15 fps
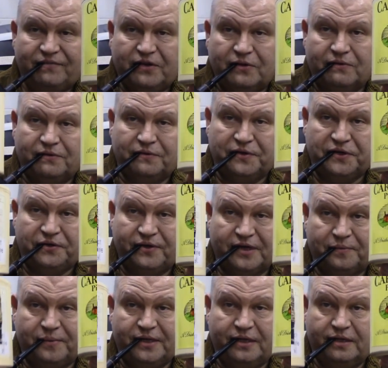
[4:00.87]
you were to
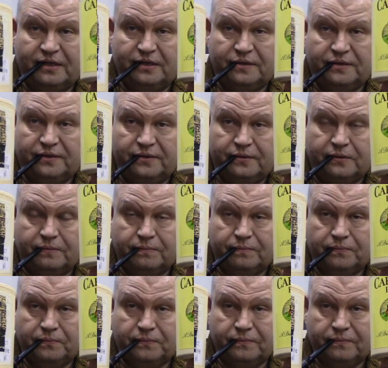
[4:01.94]
restrict me to these two,
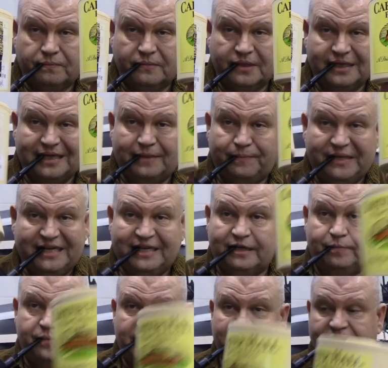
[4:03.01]
I'd be a
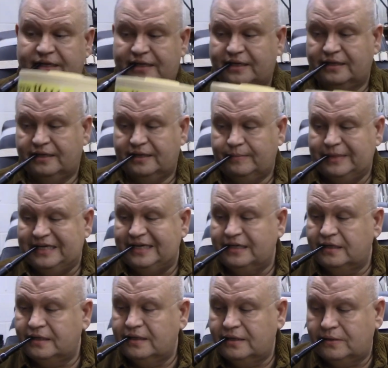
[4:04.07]
happy guy. I mean, I
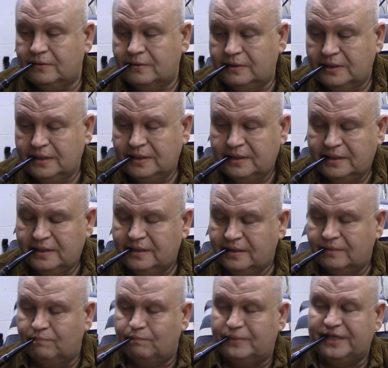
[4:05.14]
could go
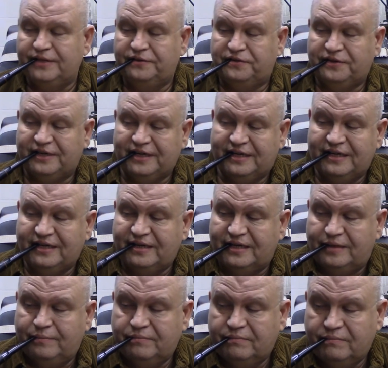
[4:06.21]
months at a
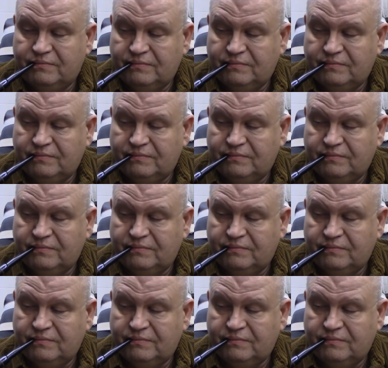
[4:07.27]
time